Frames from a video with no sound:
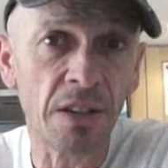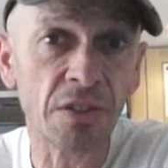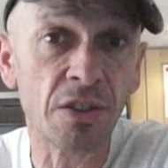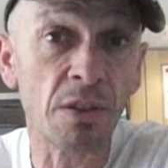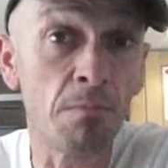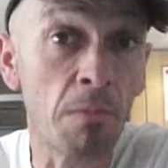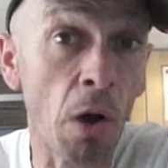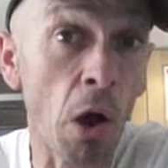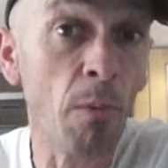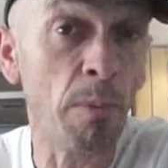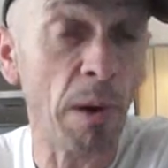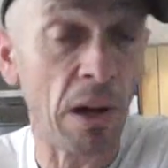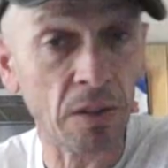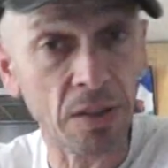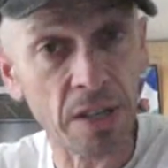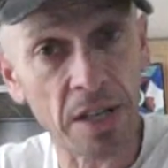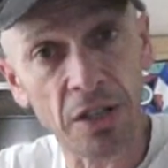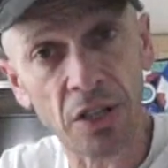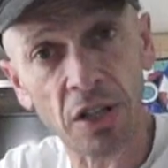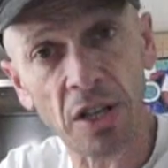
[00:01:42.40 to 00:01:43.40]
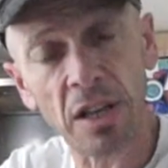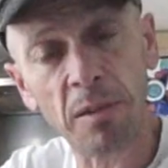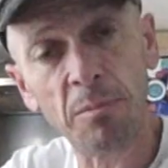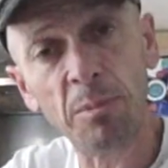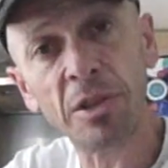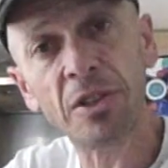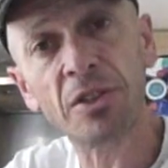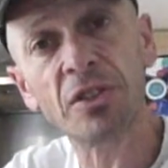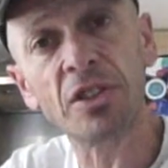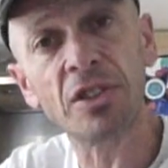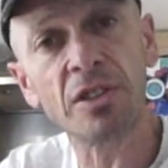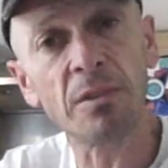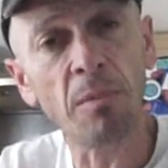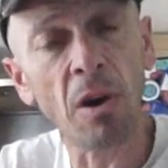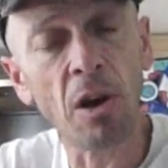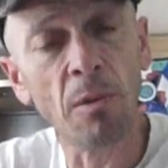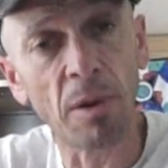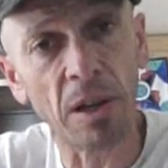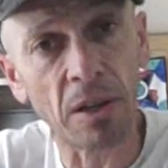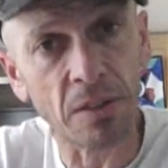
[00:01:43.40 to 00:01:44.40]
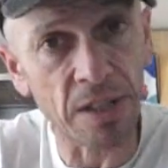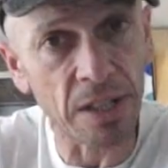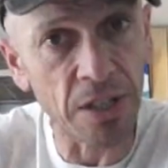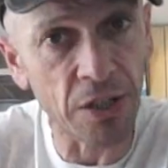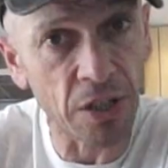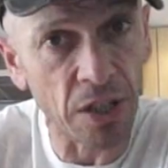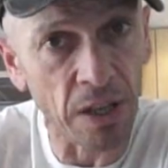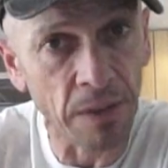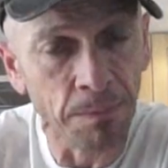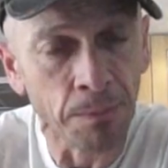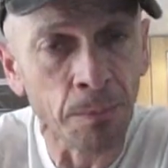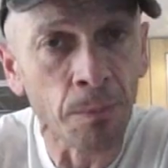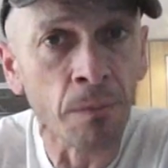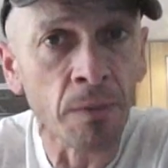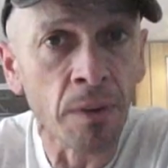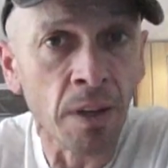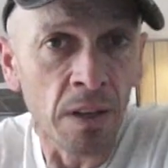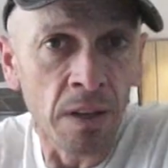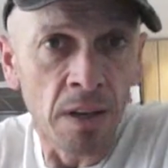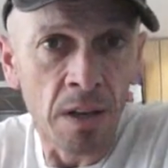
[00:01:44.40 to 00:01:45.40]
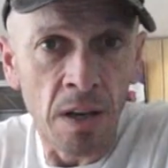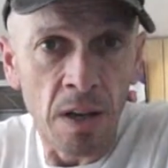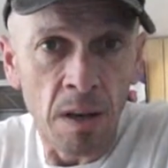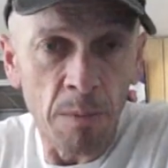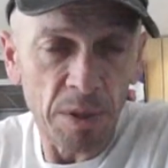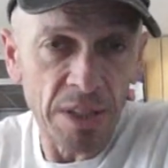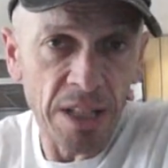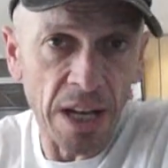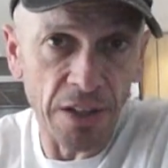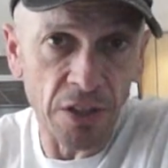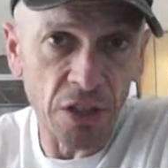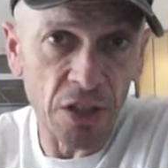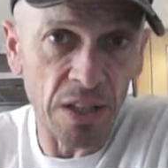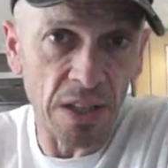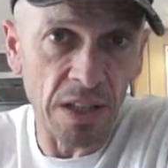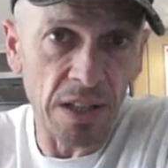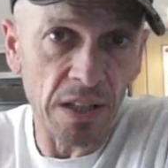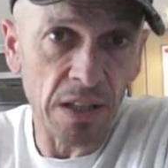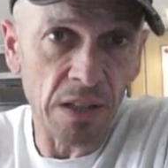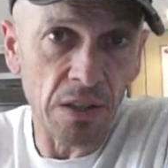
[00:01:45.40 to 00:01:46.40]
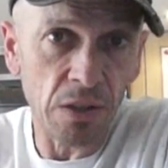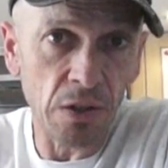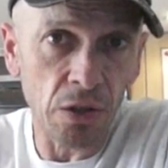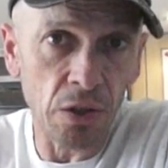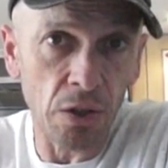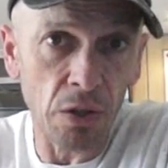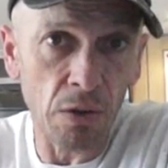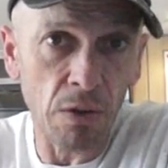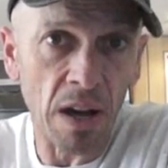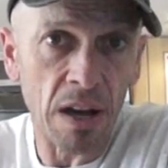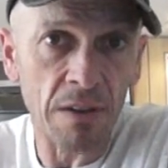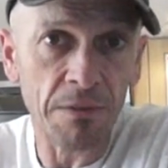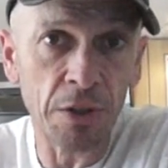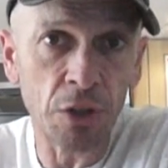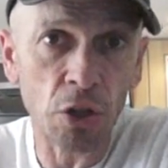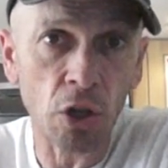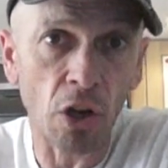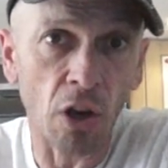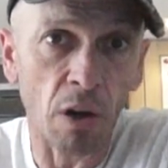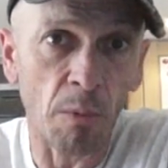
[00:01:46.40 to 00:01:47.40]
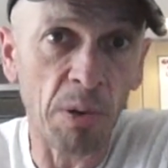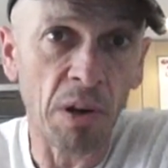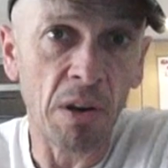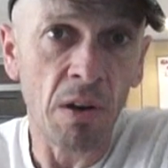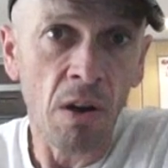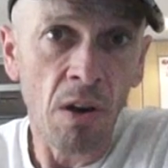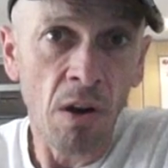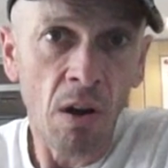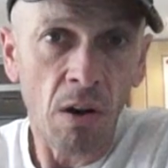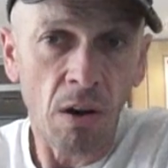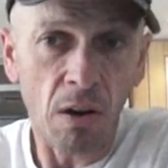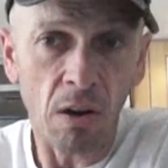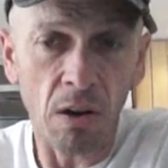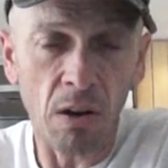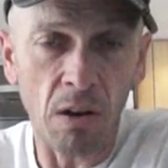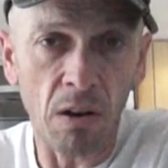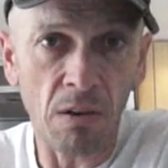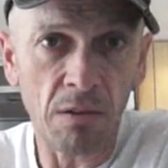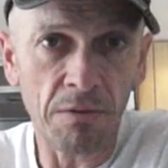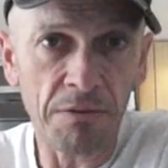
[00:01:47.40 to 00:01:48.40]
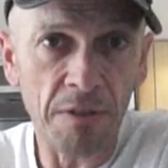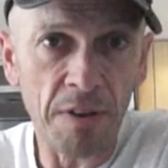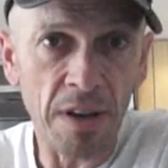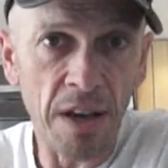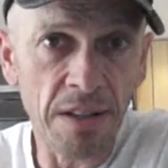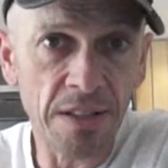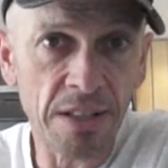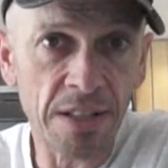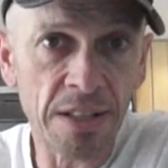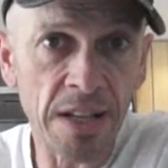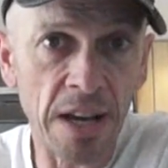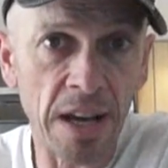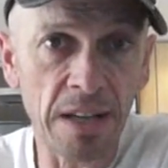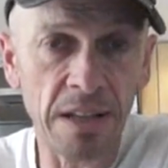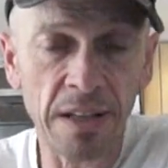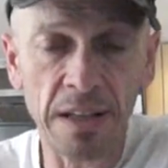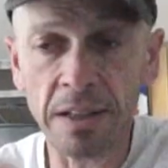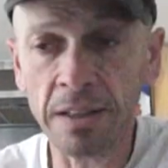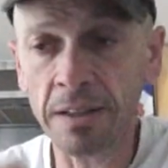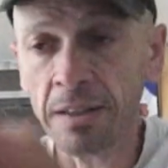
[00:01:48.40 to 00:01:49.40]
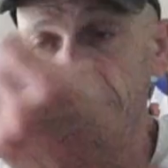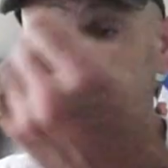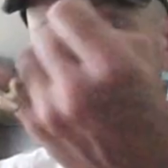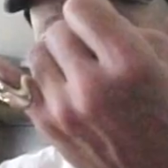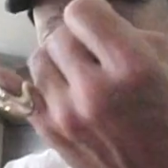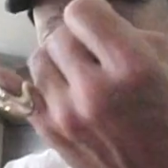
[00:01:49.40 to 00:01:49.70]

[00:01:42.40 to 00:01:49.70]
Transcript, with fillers: as a mobile D J, because as a mobile D J, potentially you have the job of entertaining